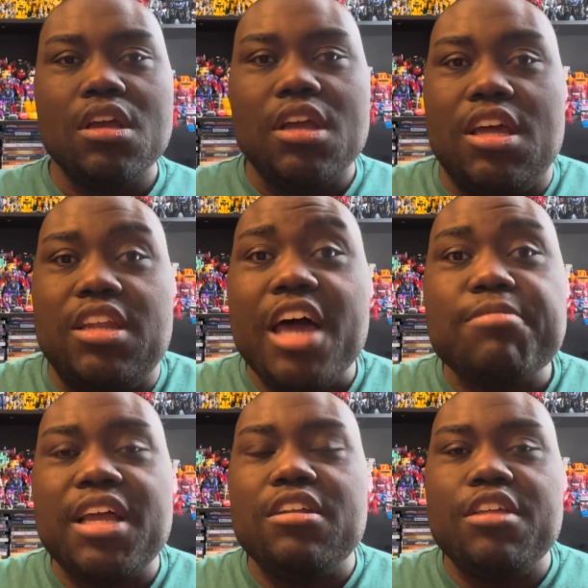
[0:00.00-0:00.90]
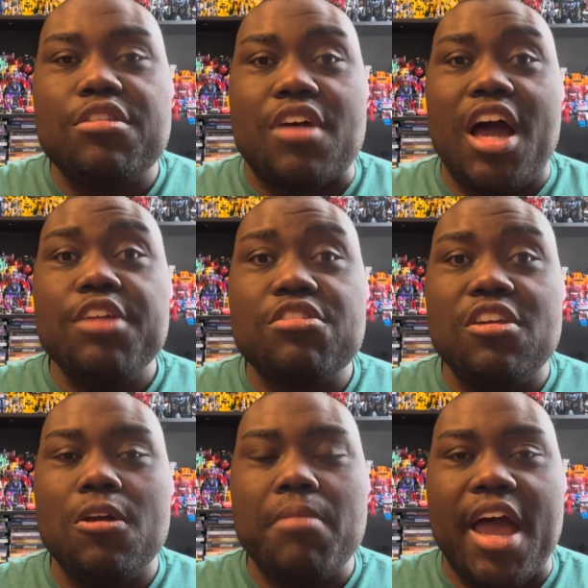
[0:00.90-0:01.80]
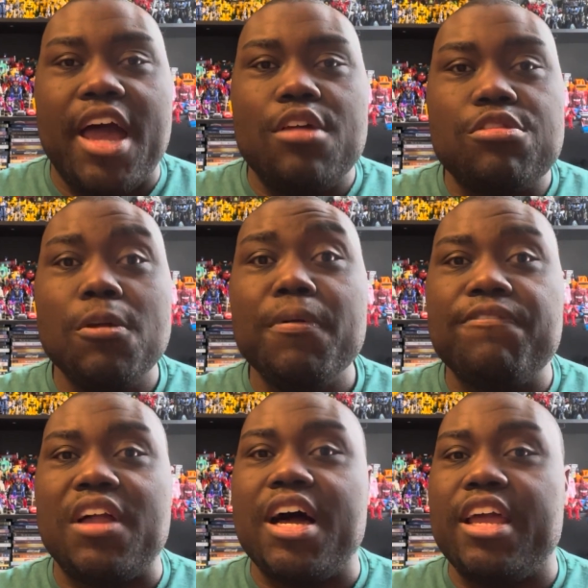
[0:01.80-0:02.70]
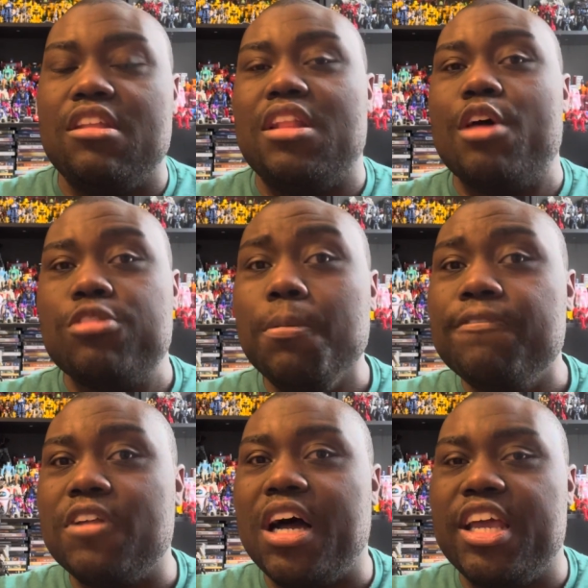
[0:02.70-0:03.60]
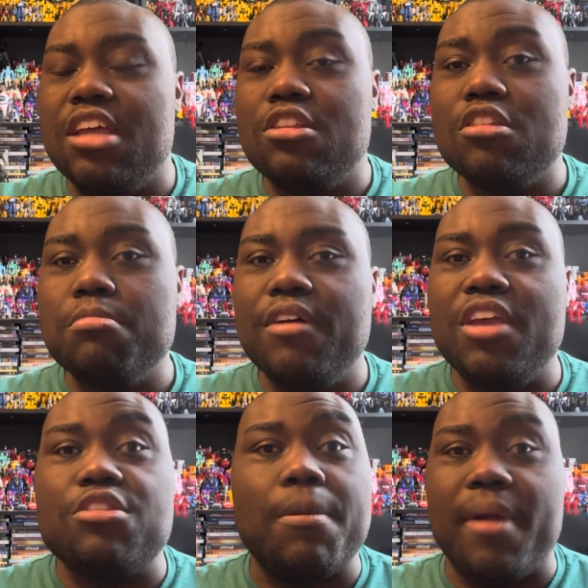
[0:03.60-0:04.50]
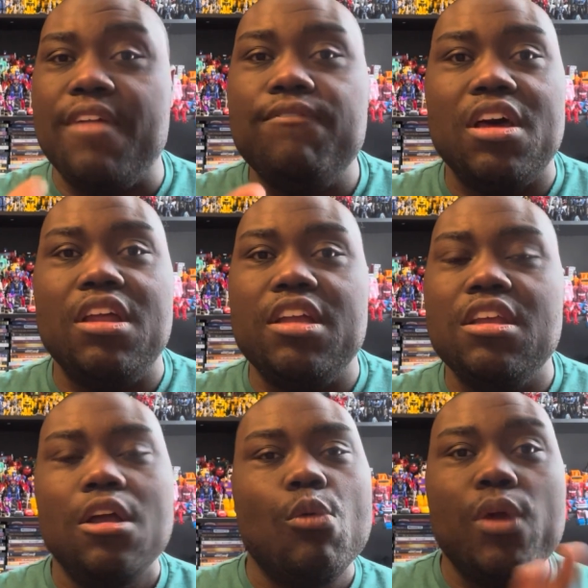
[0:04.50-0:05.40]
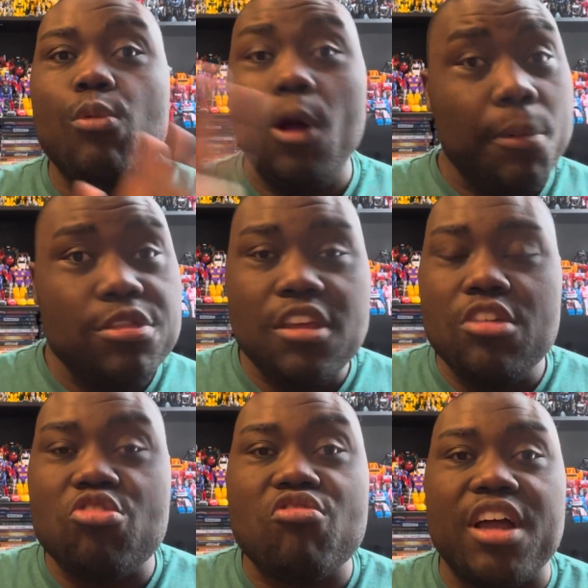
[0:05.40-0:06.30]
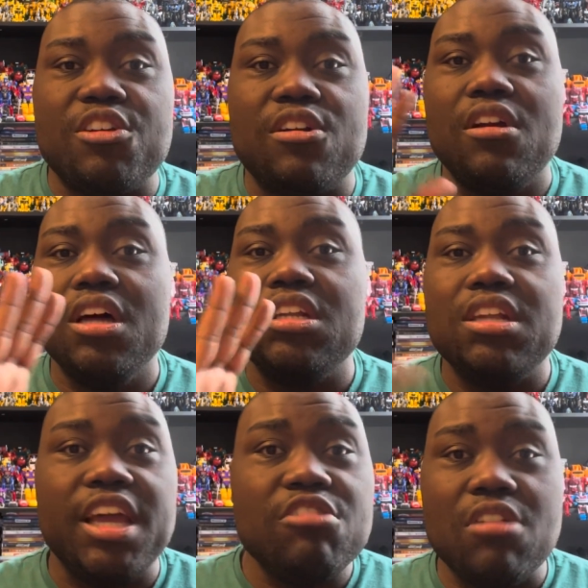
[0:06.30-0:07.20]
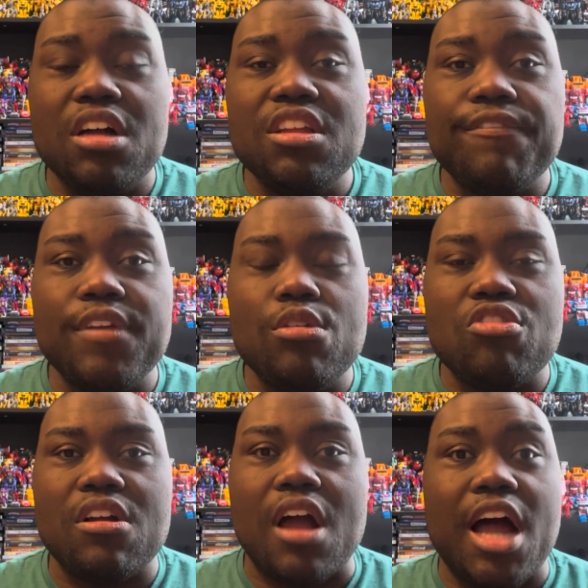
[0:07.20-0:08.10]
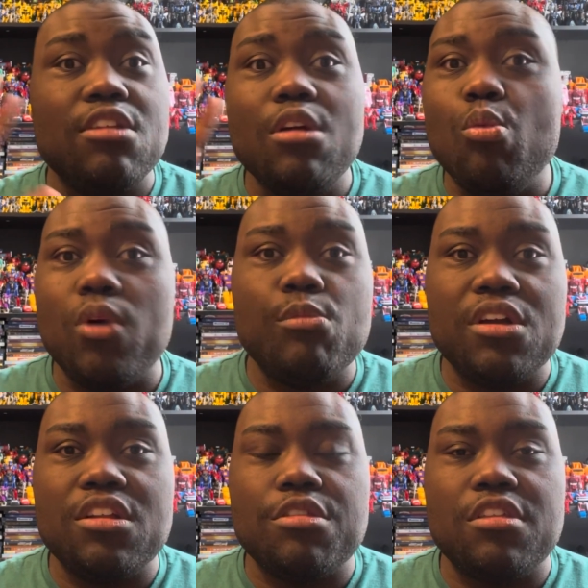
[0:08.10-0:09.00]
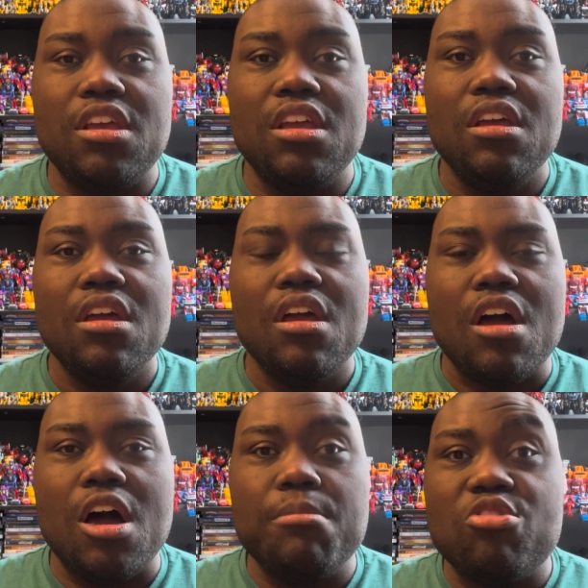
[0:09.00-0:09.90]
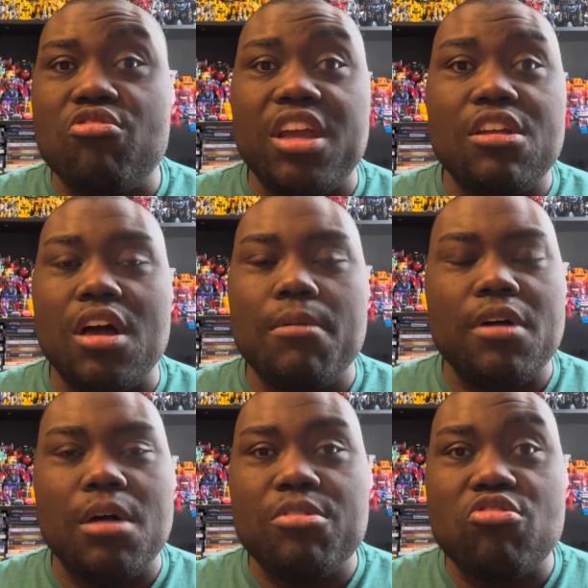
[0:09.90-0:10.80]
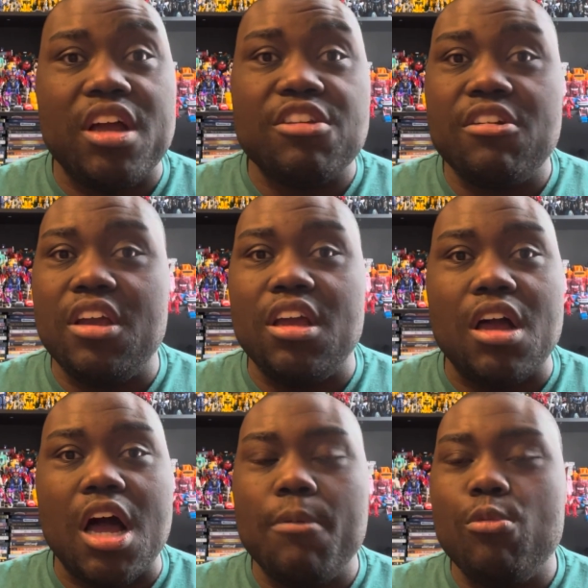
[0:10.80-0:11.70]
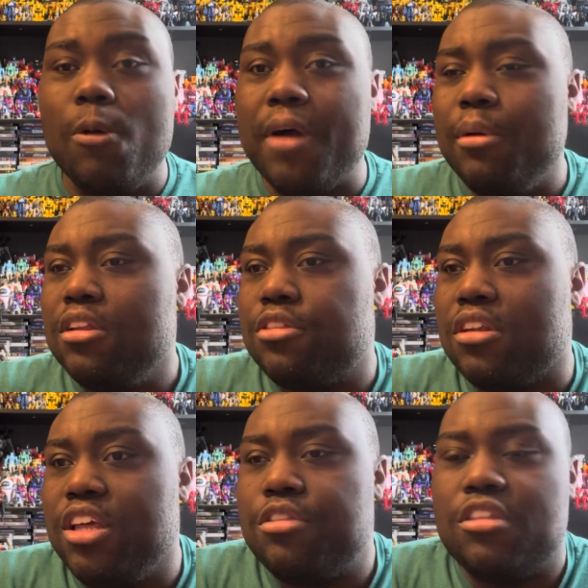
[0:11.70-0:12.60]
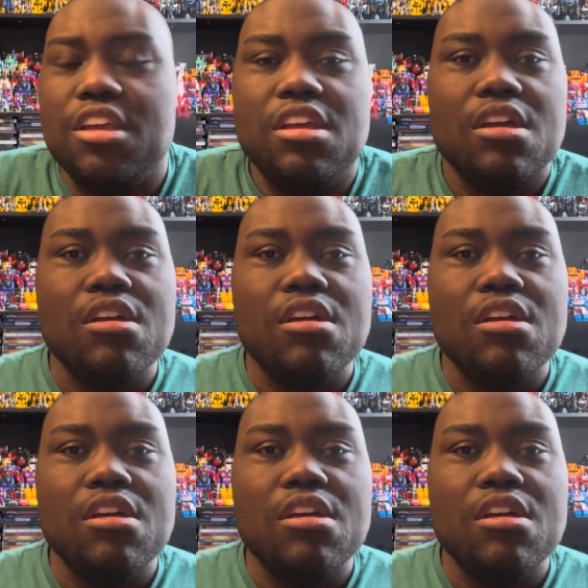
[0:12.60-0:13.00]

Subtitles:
And last but not least is Ice Cube as Superfly. Now, Superfly in this movie is the main villain. We will be seeing Shredder later on in the future. I don't know when we're gonna see Shredder. We'll probably at least see